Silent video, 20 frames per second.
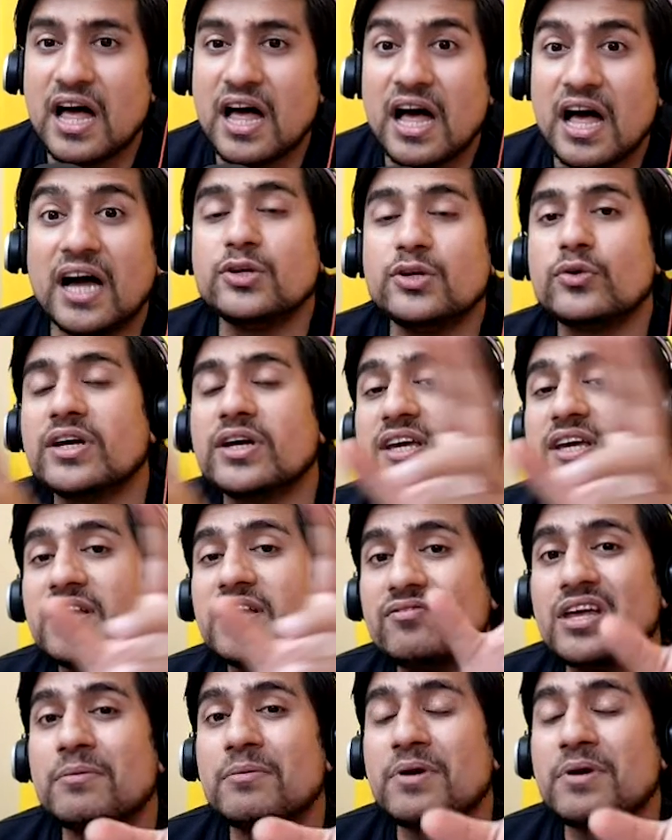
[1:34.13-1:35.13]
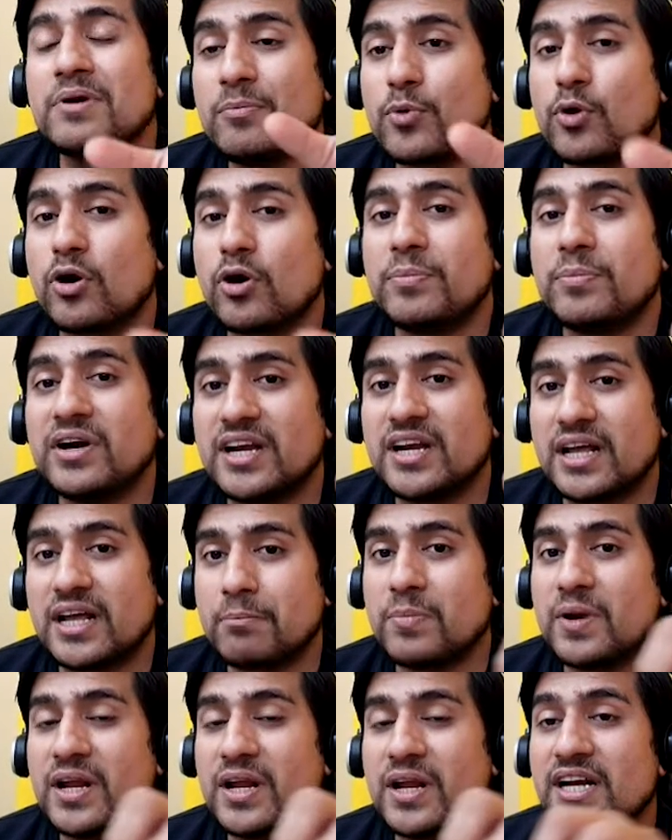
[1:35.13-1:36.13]
and you can give them a proper
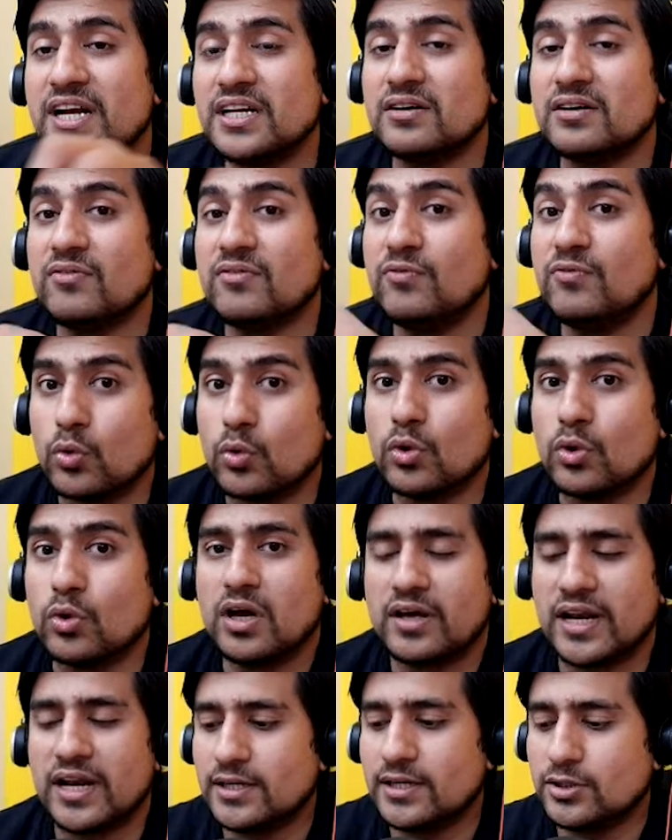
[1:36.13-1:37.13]
template view, right?